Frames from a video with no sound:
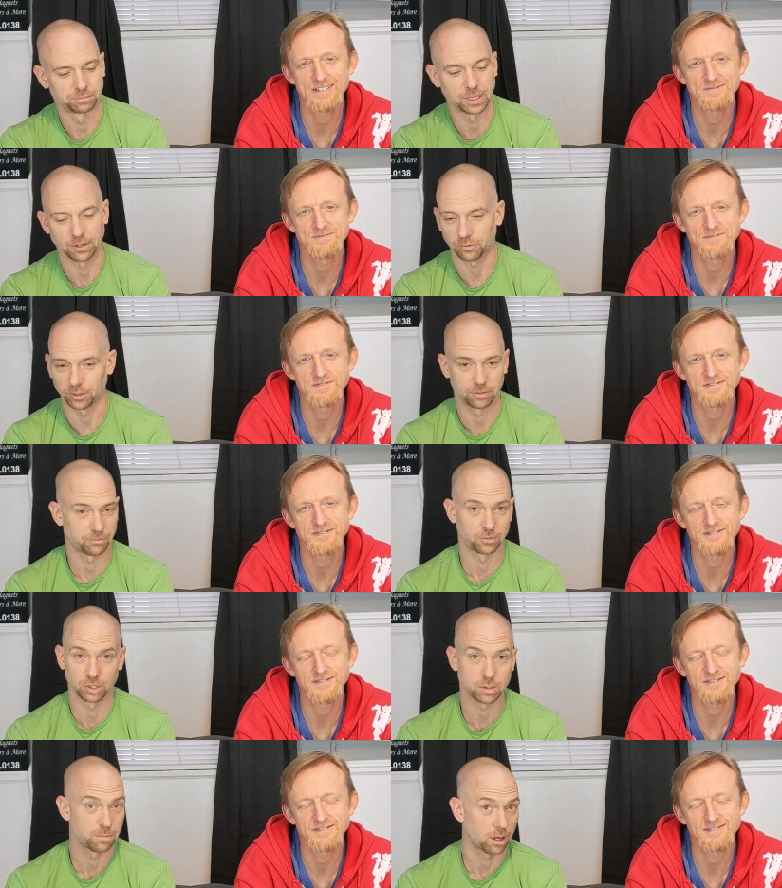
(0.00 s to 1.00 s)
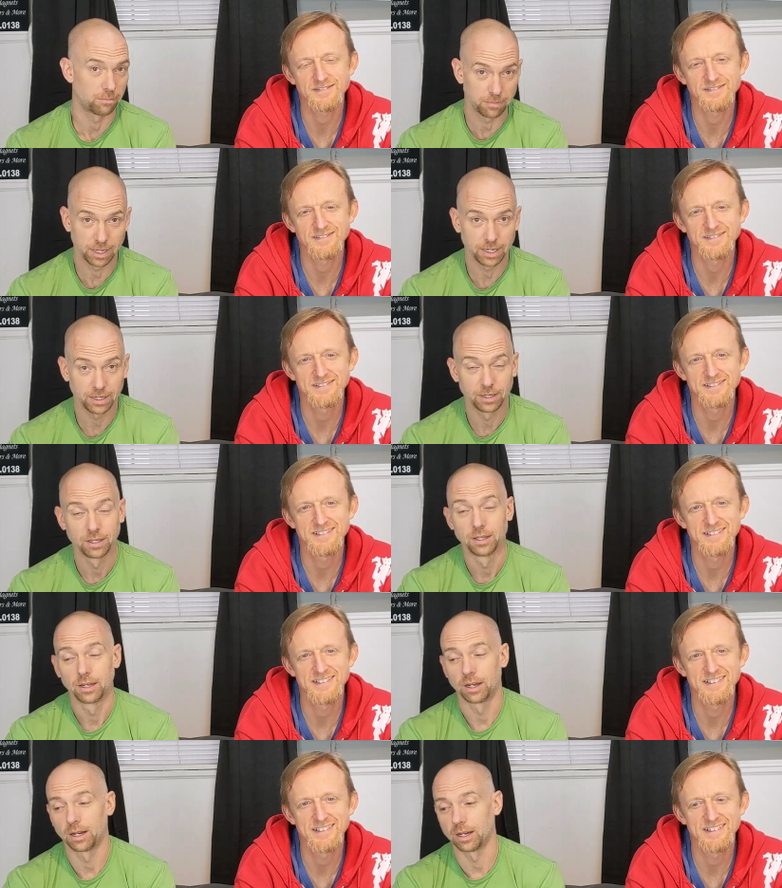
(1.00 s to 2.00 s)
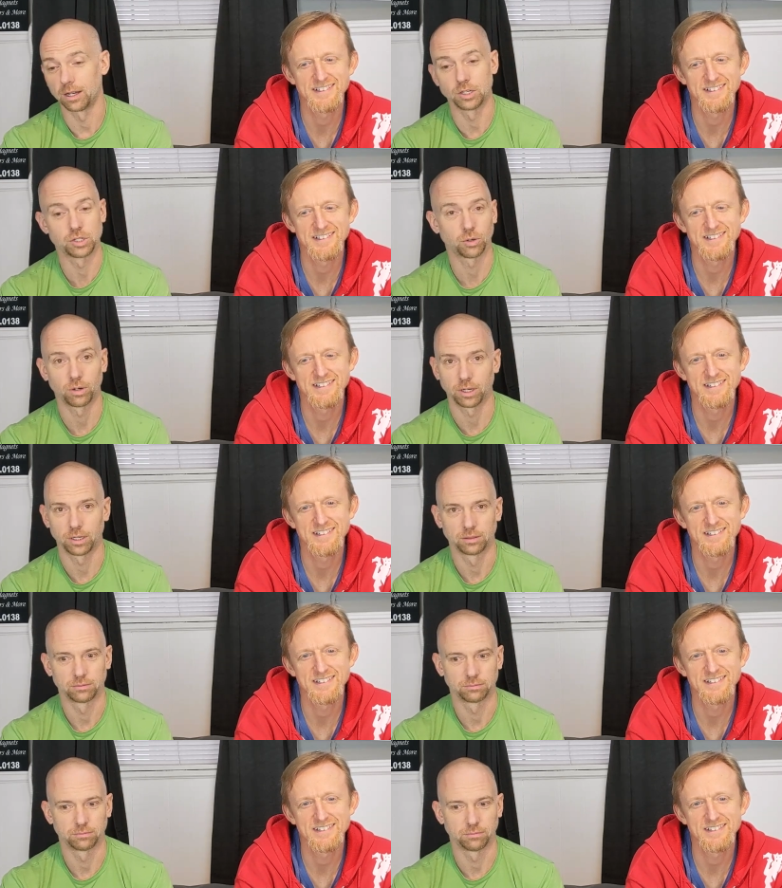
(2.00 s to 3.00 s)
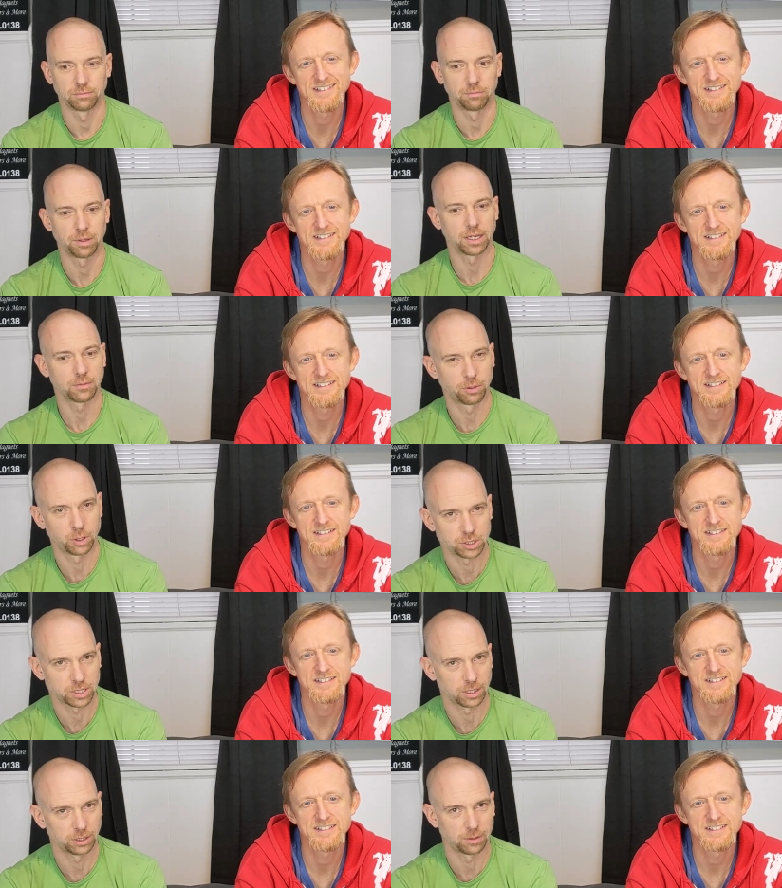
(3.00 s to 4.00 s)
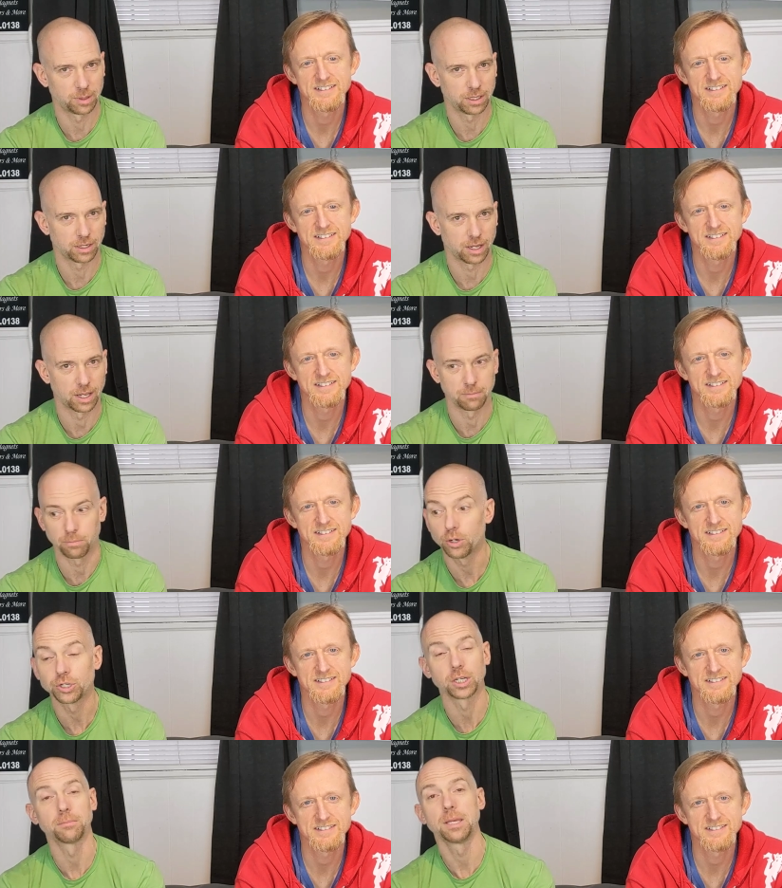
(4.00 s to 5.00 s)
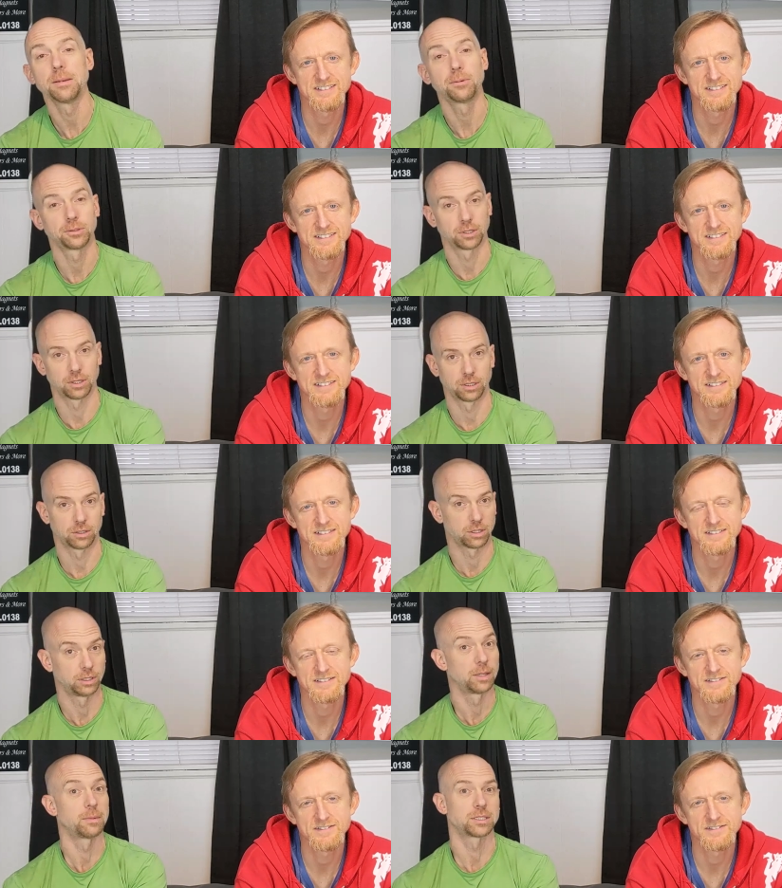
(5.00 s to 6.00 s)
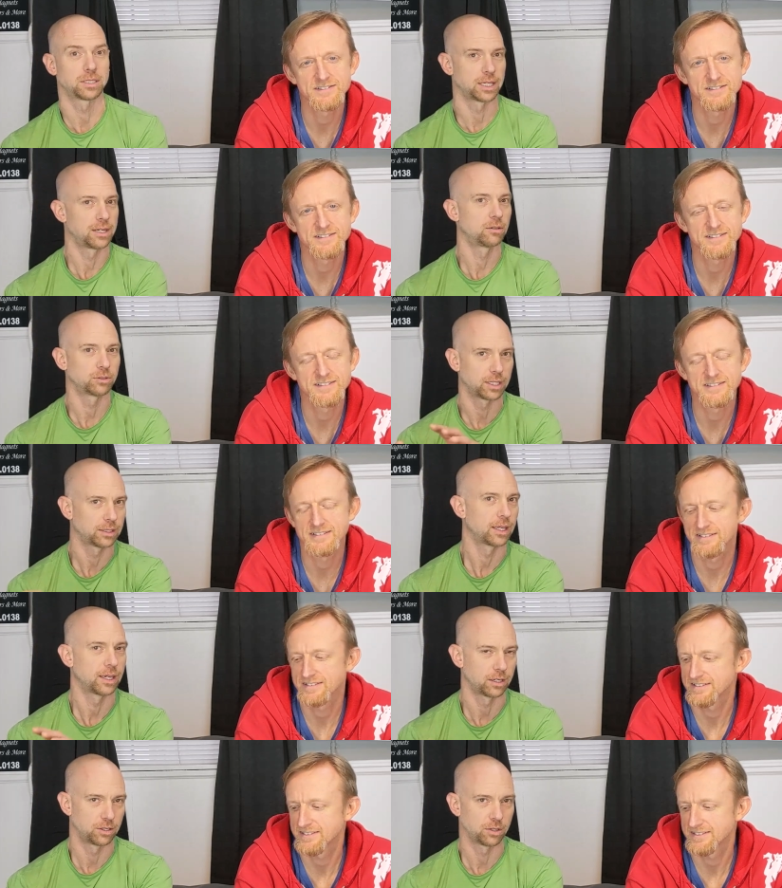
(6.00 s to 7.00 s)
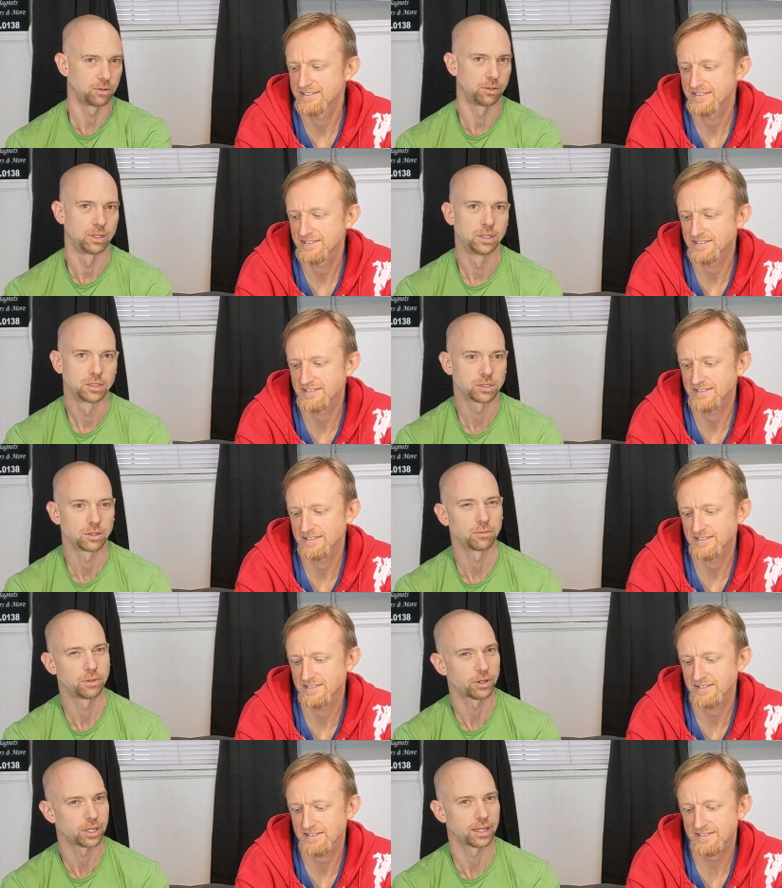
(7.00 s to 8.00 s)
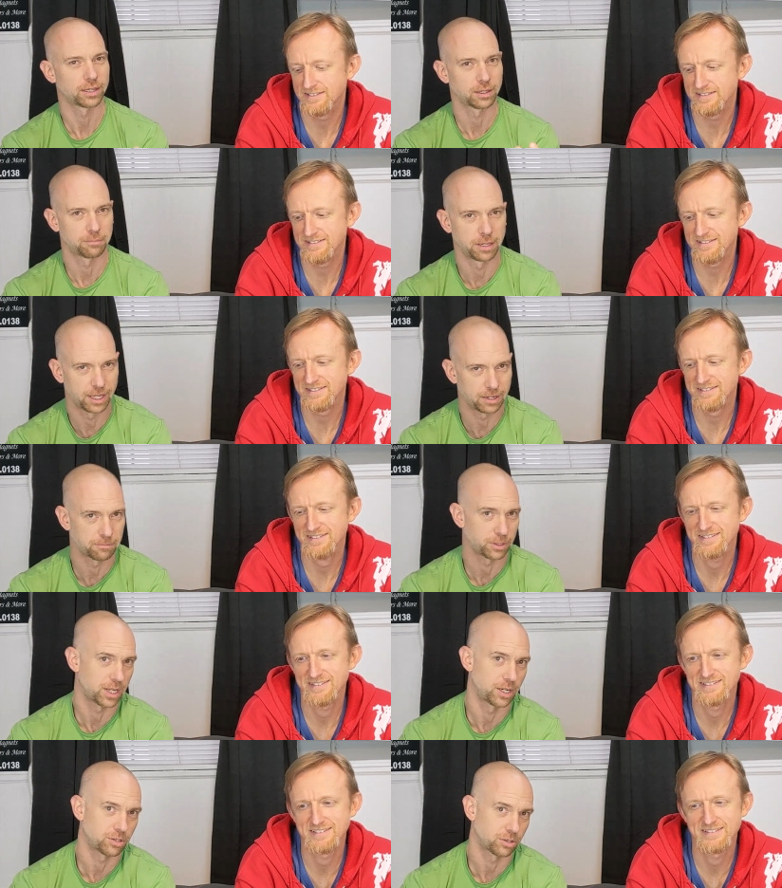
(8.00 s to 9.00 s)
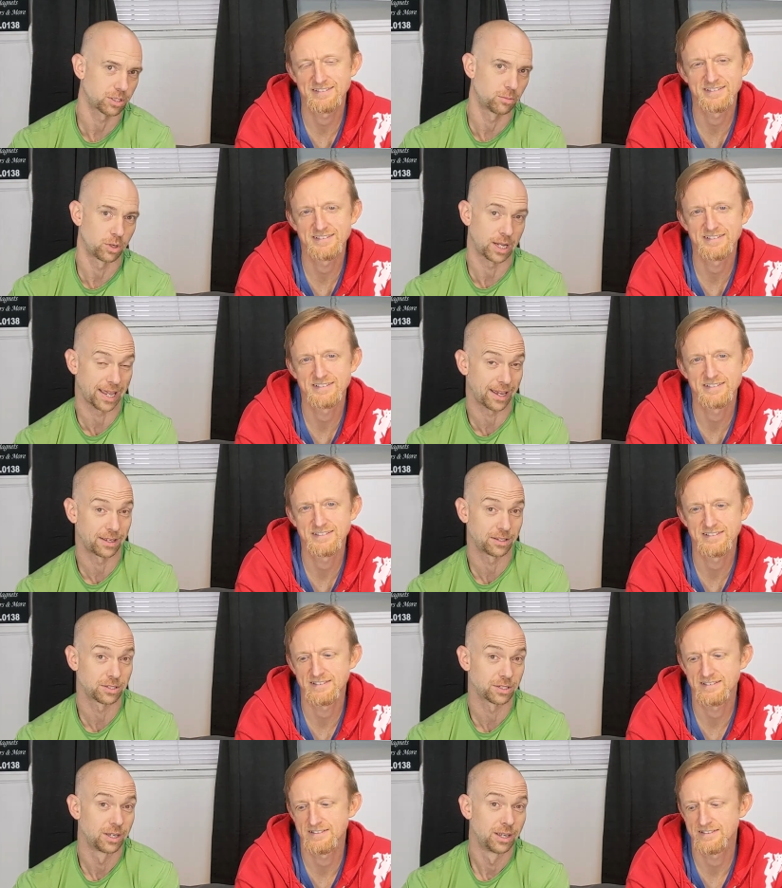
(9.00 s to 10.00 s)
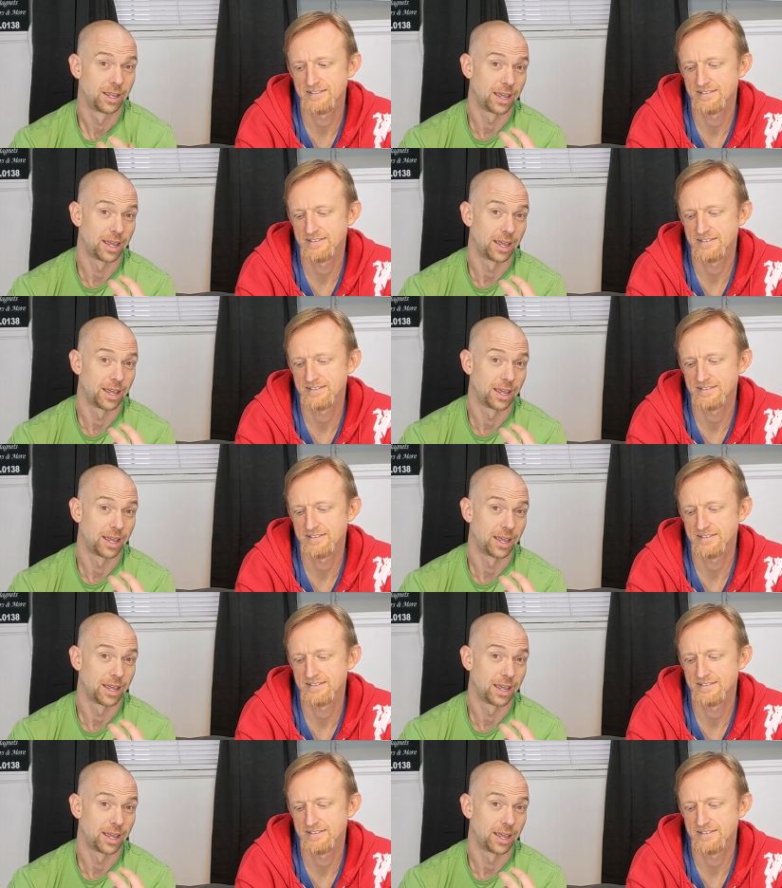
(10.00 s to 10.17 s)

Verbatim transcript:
Speaker 1: definitely just about me. Uh, enjoy being pushed to the limit and pushing people to the, the limits they don't think they can do. So looking at the hidden potential someone has